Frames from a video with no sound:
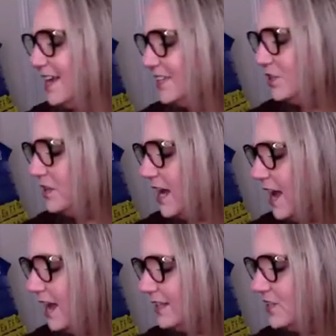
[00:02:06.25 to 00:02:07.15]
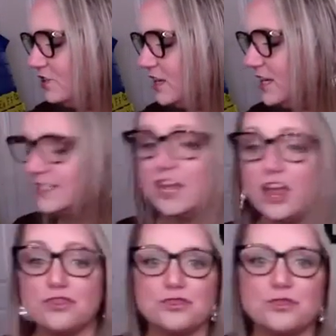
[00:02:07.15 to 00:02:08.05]
So the answer
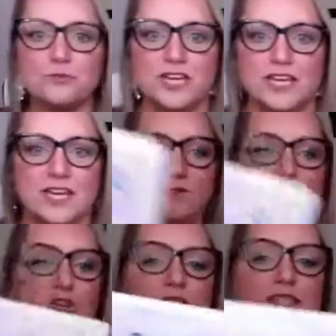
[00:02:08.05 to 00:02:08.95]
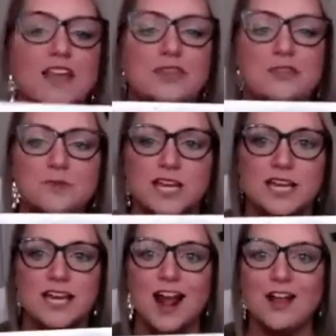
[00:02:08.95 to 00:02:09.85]
is 3. If you said
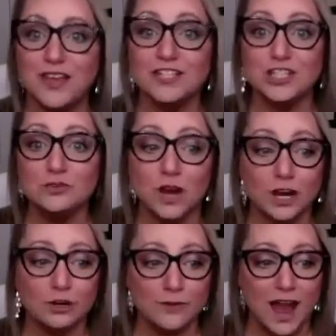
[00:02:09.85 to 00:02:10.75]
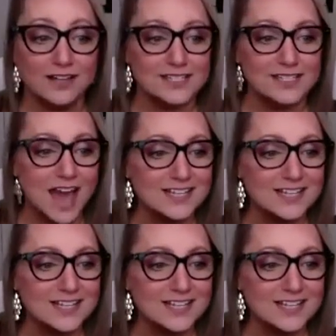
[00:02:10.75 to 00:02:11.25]
3, then you are correct.